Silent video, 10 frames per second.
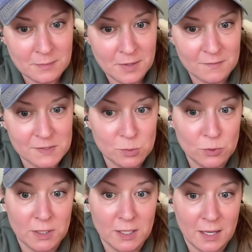I have a
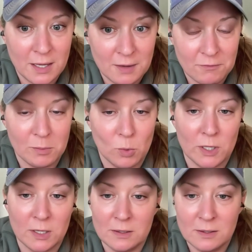smoothie every
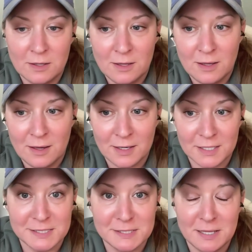morning, and
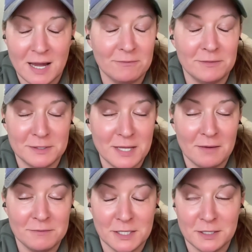
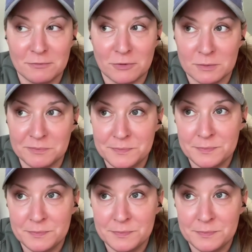I've done it for